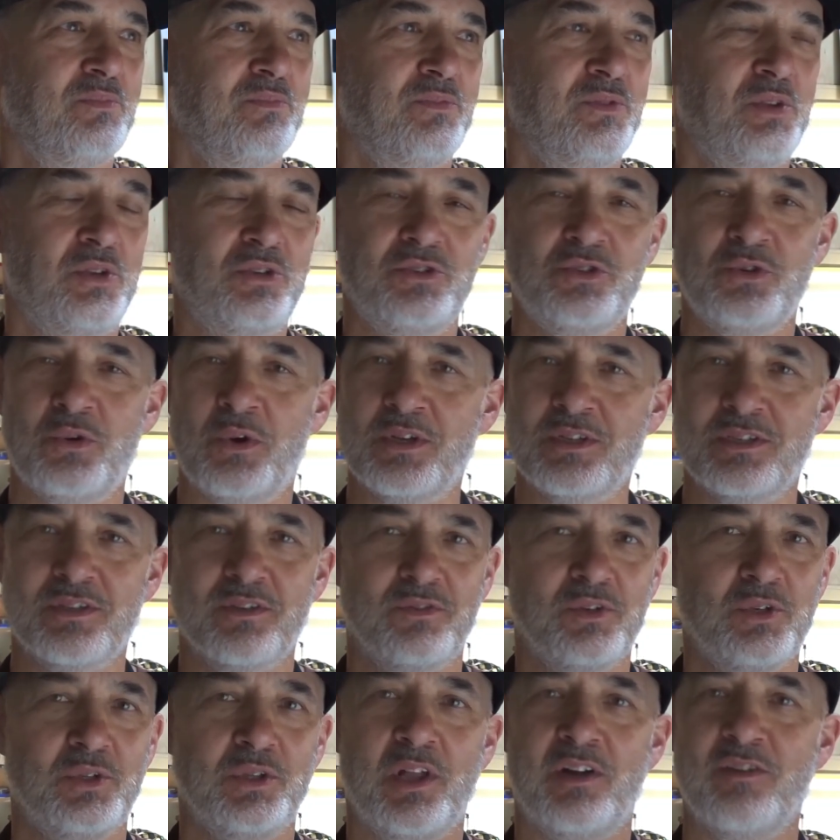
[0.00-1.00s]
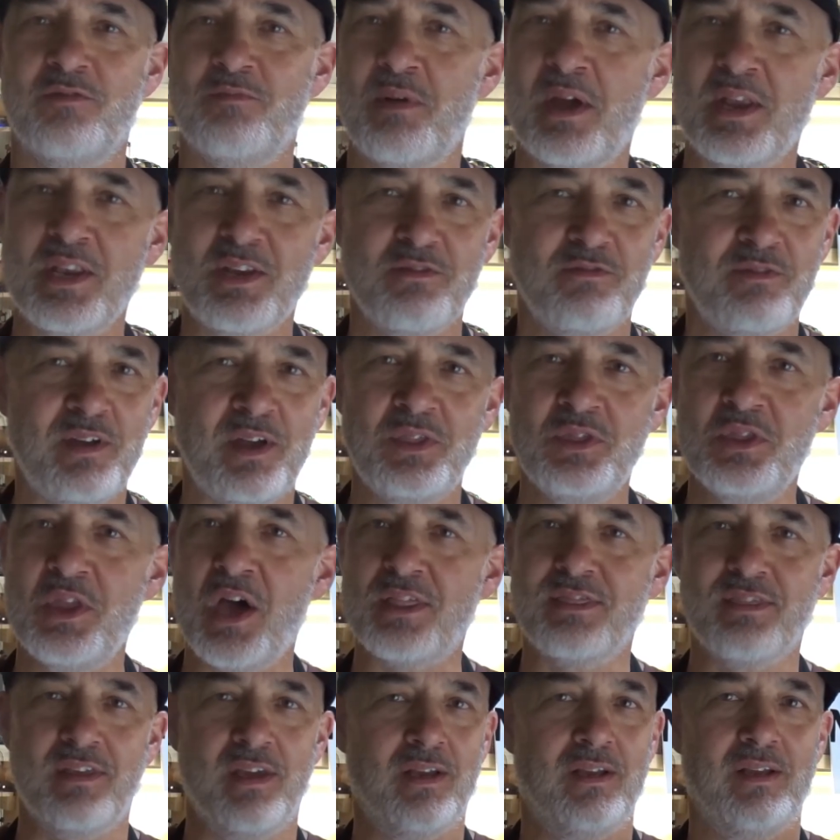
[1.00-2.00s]
the choice of glove manufacturing,
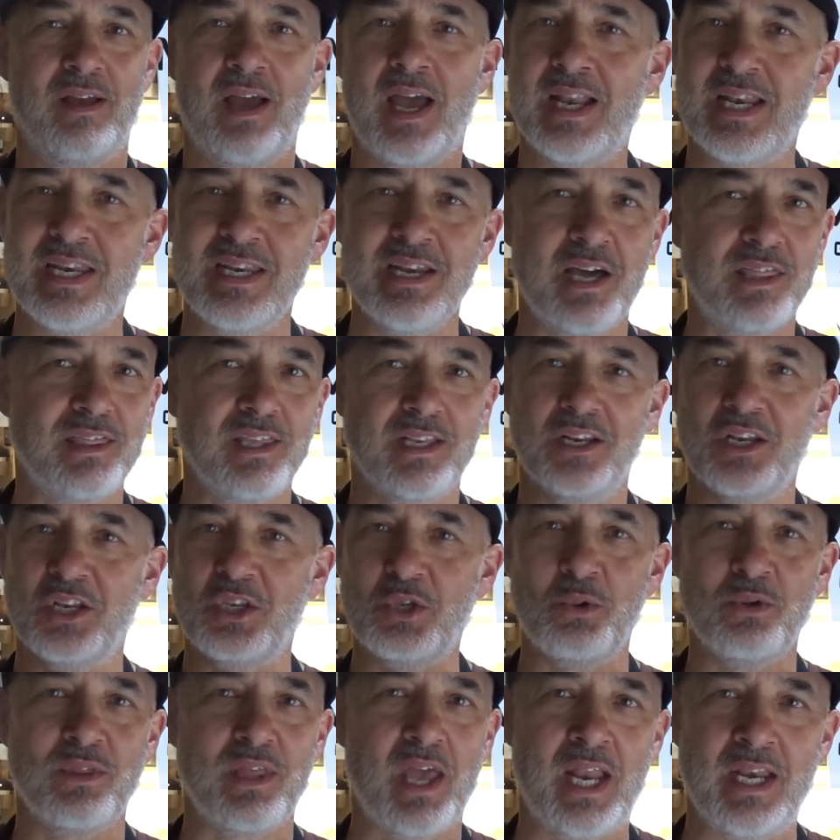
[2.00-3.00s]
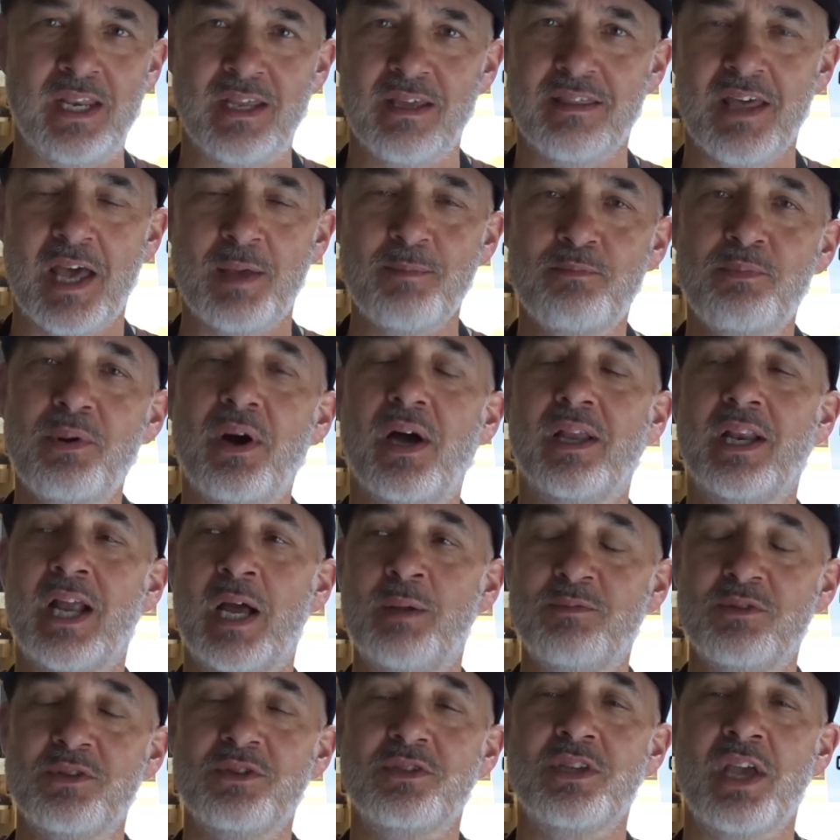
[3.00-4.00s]
nothing. I had nothing to do with any of that, but
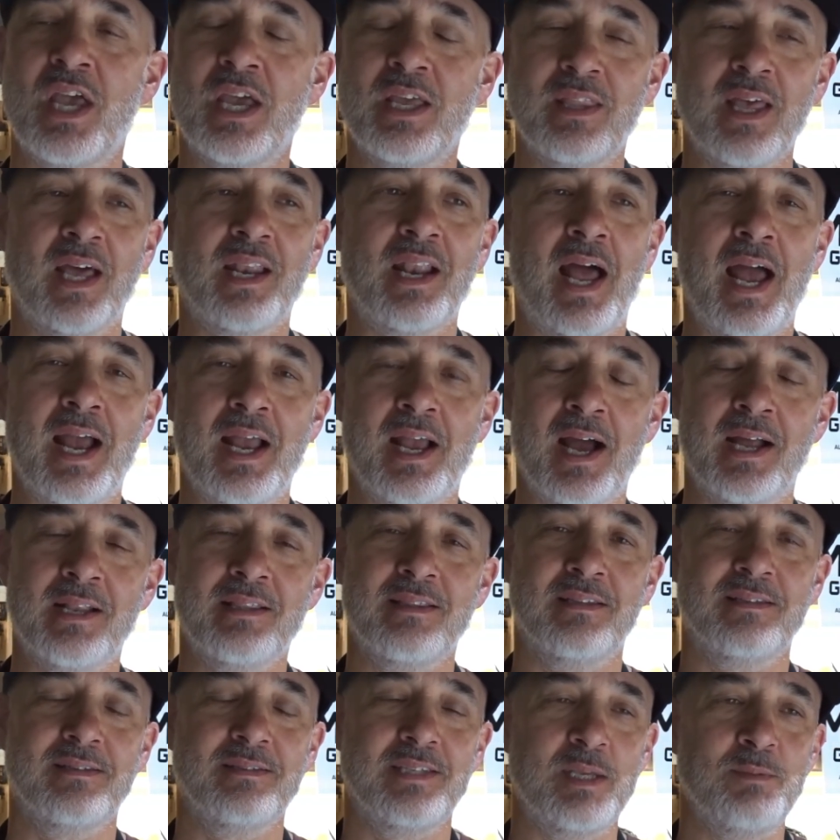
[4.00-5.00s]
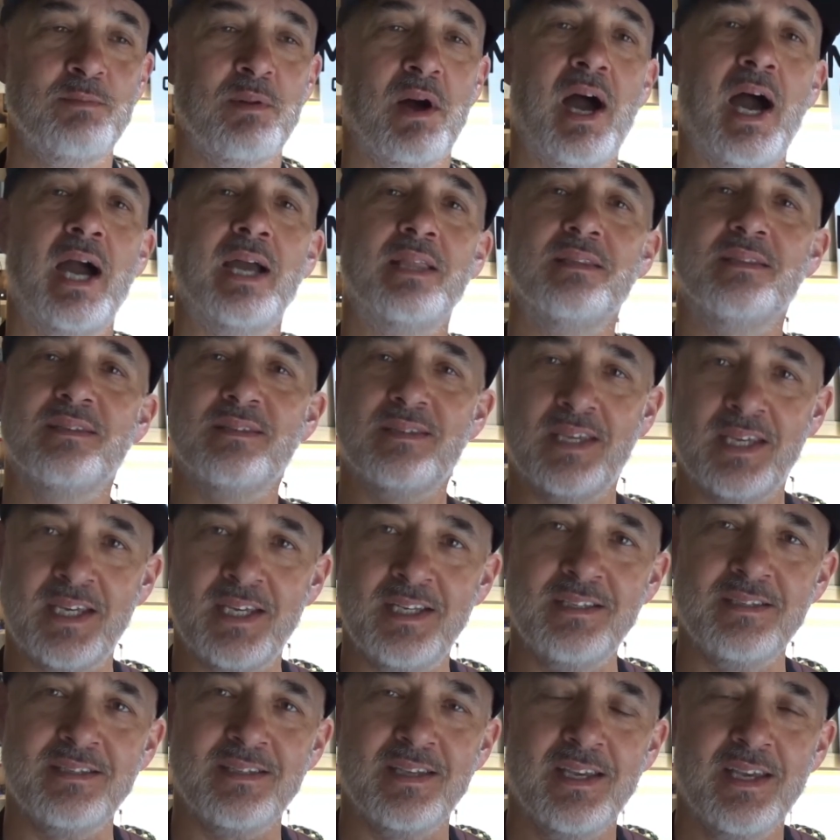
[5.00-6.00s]
I'm just saying that I got to see behind the
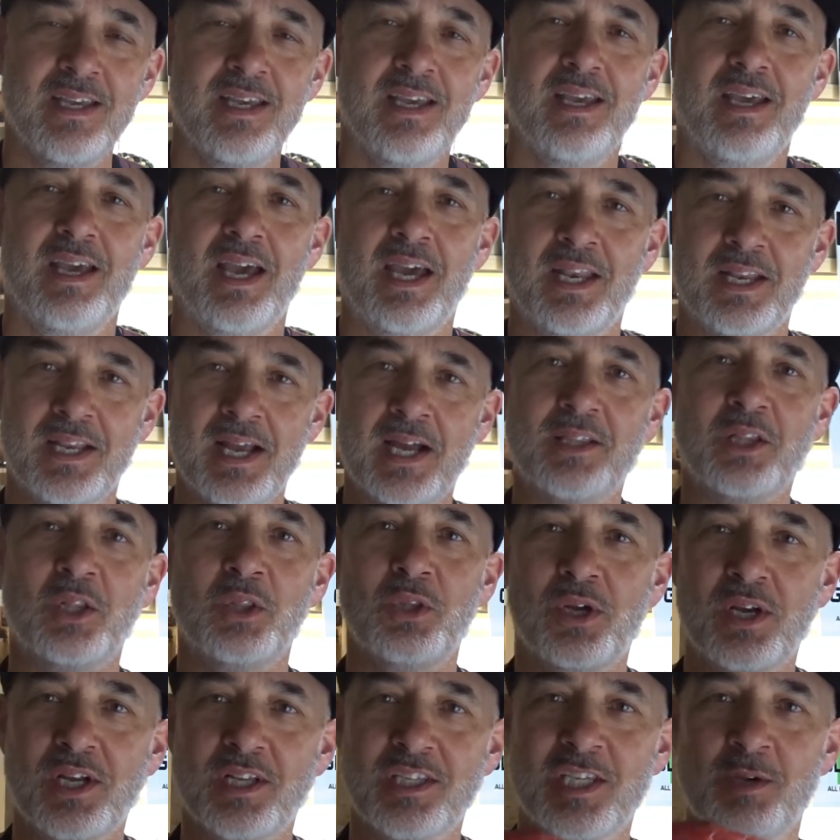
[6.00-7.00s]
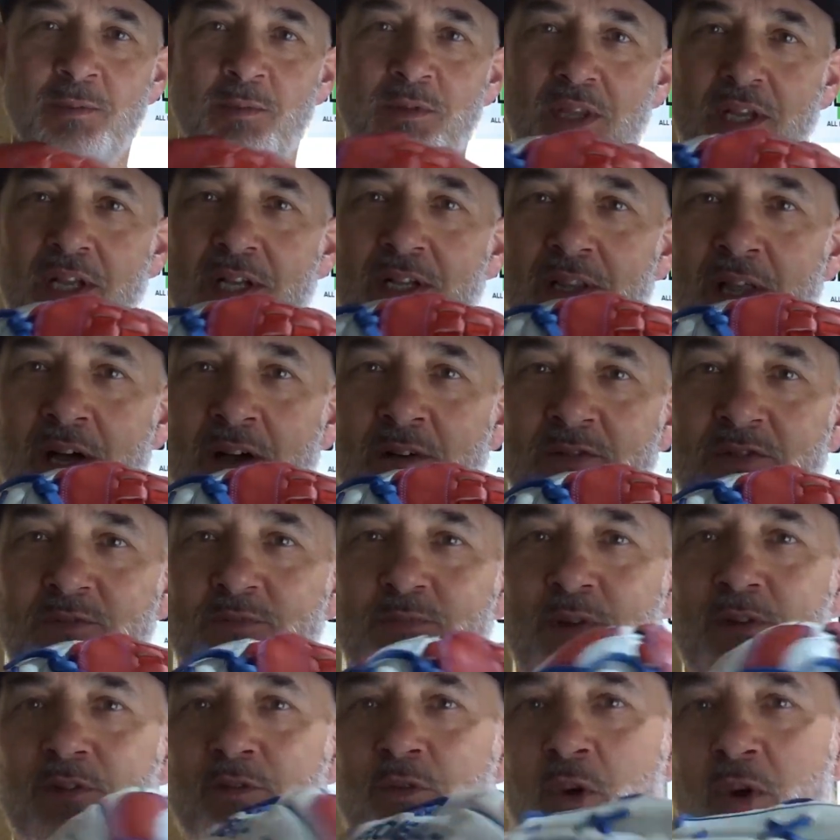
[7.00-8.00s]
scenes and got to look at some of the gloves
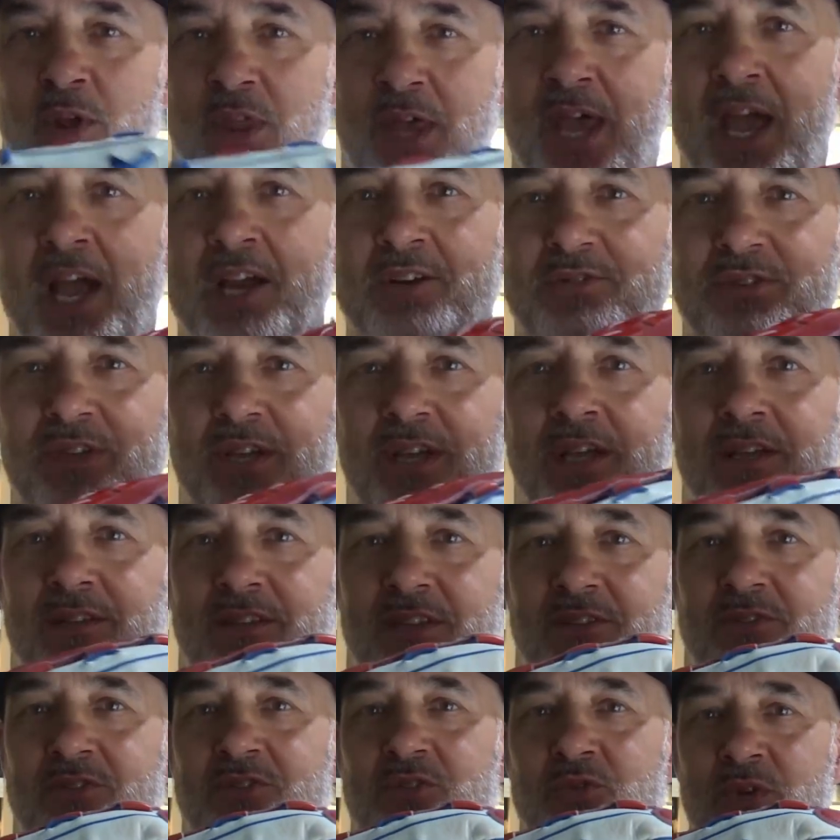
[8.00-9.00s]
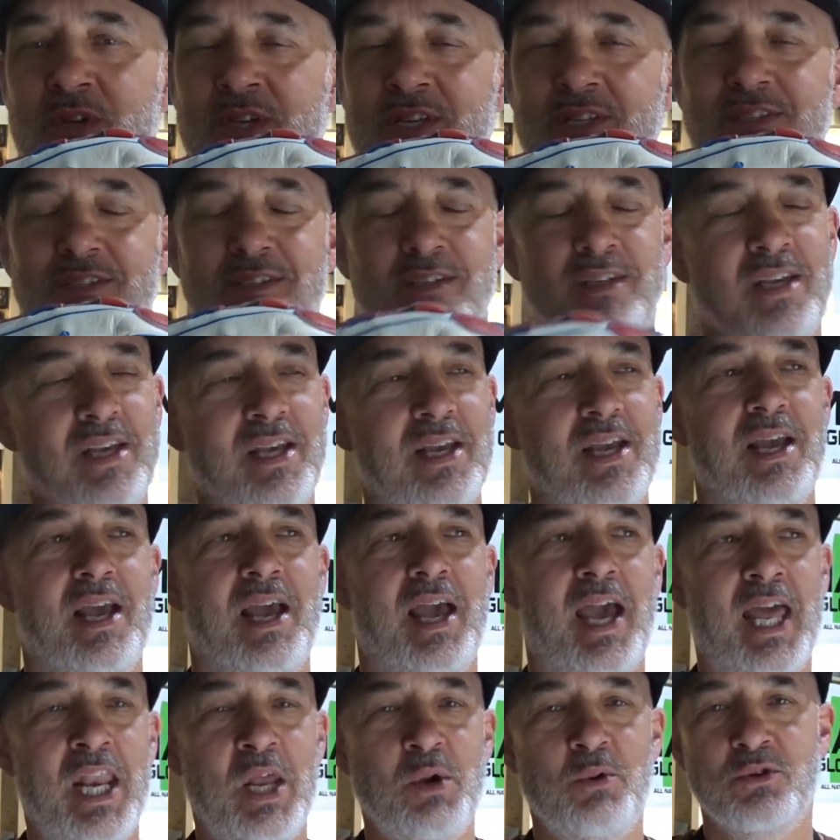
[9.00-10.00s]
before they actually hit the streets.
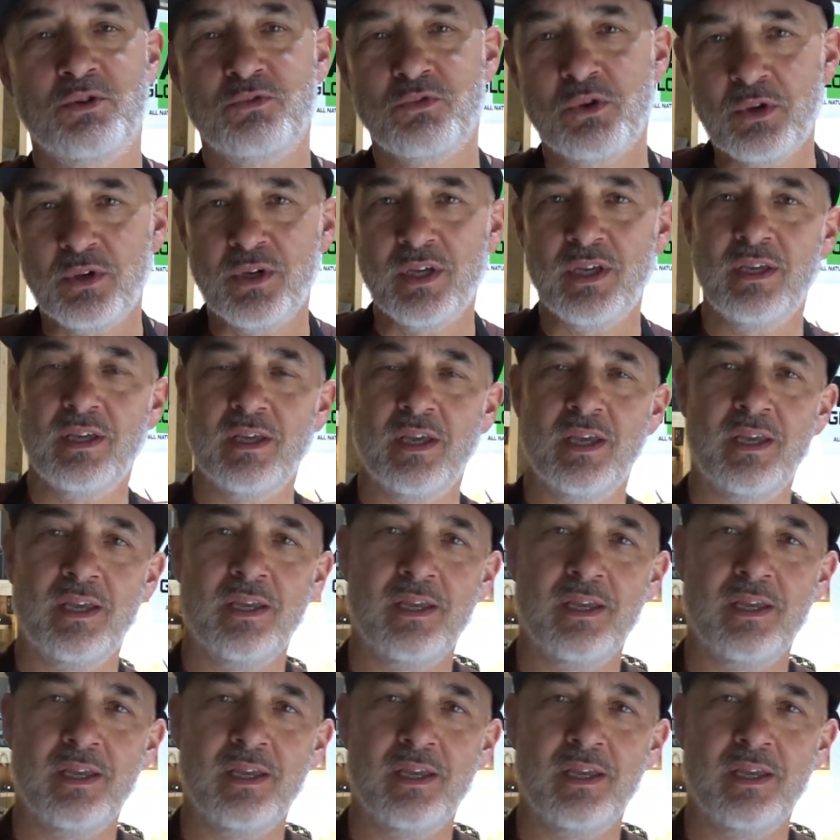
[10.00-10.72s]
And it was really,